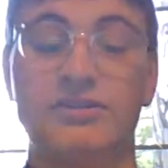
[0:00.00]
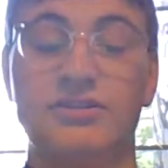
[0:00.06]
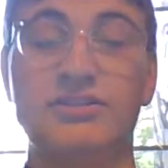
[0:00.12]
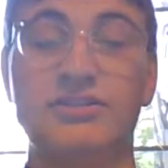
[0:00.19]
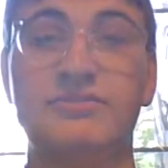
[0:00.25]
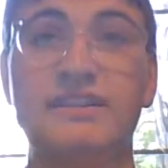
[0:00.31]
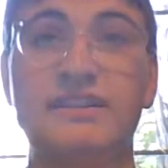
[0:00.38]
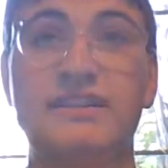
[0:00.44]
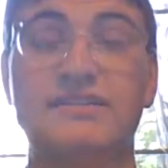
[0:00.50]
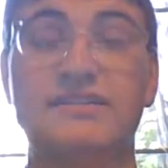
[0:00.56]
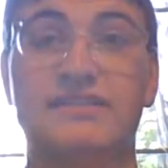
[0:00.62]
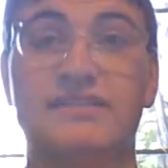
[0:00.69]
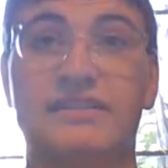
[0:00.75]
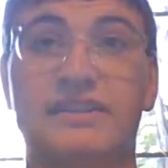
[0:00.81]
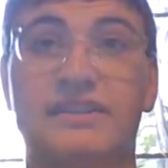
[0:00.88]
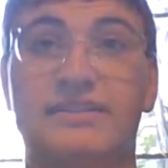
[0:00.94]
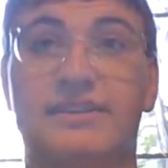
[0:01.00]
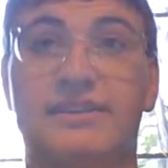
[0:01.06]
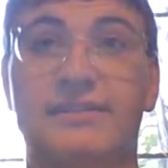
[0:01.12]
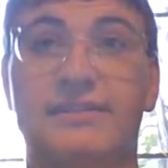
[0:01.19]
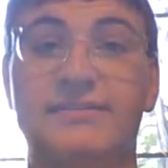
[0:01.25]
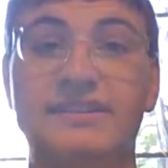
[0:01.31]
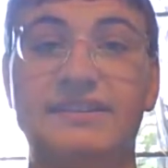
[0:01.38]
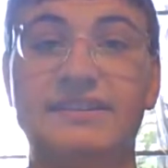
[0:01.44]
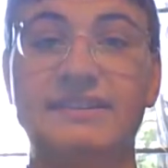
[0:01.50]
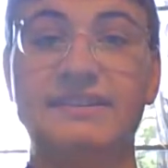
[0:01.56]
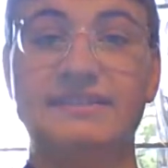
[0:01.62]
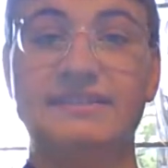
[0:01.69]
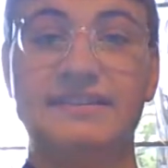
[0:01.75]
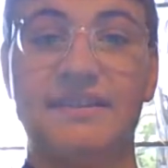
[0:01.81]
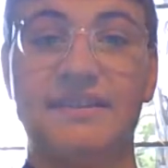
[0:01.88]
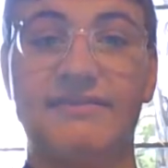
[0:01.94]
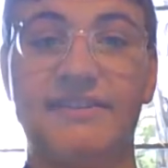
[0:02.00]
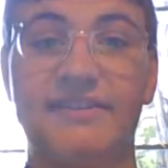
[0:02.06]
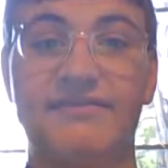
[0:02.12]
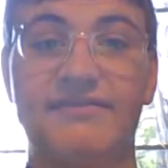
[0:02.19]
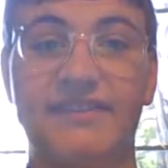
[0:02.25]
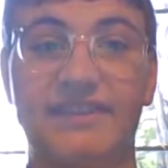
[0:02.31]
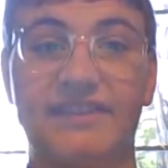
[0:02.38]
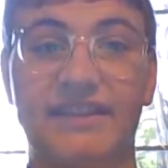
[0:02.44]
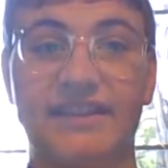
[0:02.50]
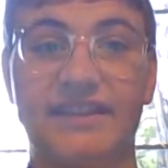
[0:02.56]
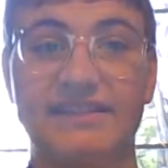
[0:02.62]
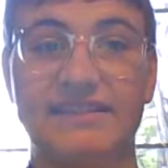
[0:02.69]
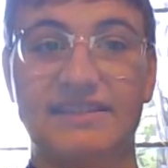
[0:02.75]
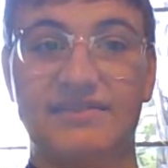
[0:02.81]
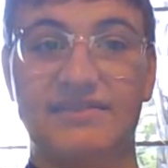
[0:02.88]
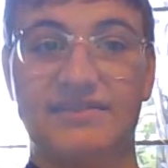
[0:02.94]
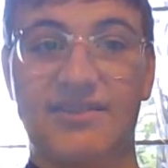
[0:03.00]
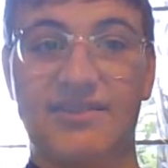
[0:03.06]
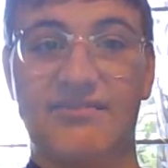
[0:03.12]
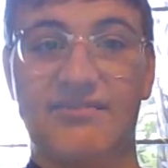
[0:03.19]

She played that song like a lot, but this time I feel like it's used